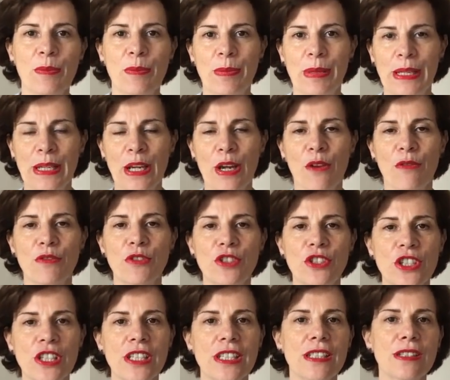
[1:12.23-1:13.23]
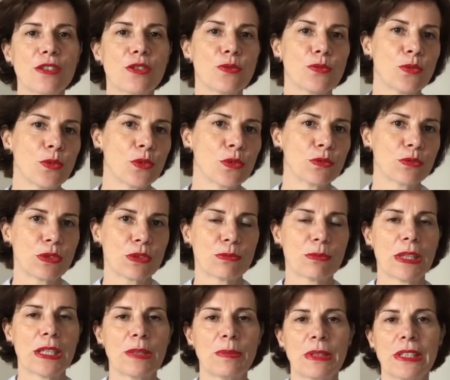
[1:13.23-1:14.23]
pair of jeans worn with
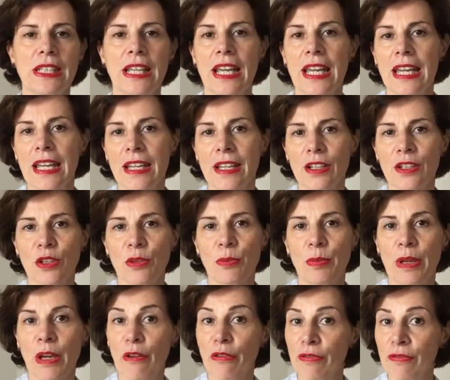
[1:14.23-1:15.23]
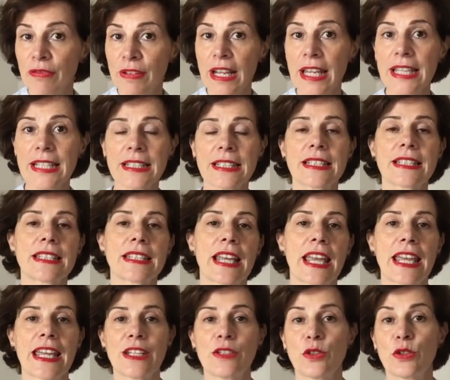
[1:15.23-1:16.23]
maybe a pair of flats
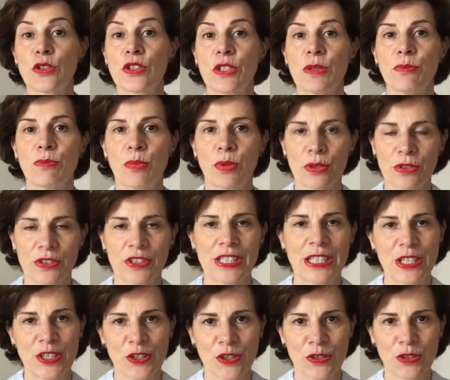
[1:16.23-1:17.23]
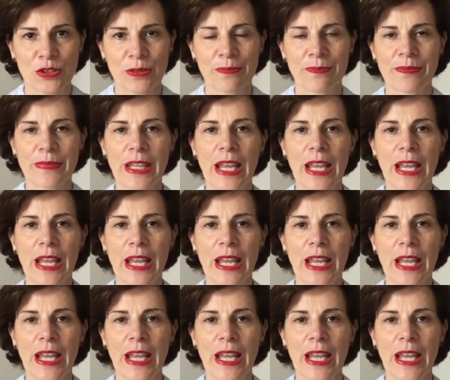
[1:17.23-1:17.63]
and a simple t-shirt.